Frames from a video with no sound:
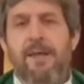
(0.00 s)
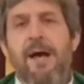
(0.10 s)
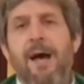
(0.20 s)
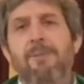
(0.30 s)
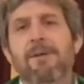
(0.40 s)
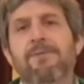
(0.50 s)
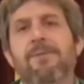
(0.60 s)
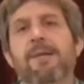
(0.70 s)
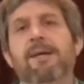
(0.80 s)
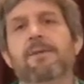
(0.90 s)
I want us to
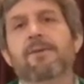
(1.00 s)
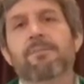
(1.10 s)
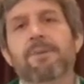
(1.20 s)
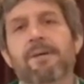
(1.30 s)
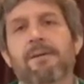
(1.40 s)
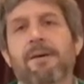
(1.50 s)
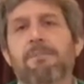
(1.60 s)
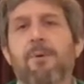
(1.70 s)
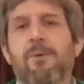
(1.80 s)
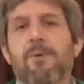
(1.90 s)
think a little bit
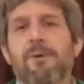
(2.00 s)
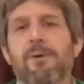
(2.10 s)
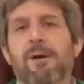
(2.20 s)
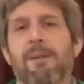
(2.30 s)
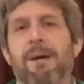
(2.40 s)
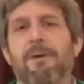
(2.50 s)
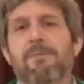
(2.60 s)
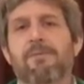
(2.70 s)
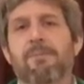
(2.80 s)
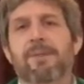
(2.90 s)
more
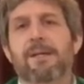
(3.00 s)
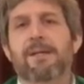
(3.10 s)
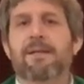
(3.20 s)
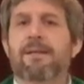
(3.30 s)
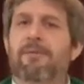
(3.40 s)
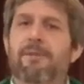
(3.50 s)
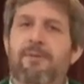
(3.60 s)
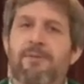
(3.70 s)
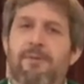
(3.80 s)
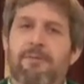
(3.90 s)
about something that the
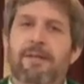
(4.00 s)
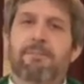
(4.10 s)
rest of the reading